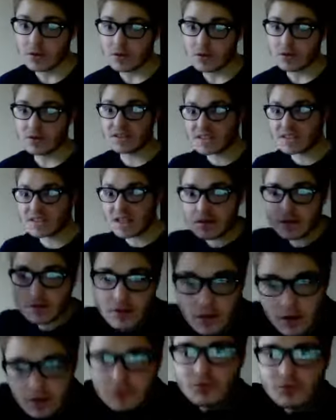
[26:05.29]

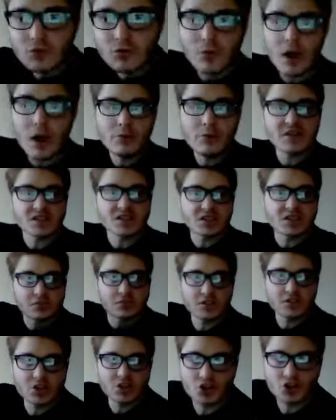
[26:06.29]
The Romans
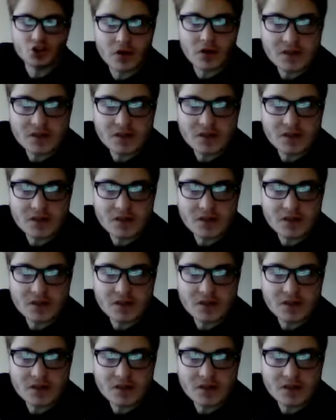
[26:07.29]
destroying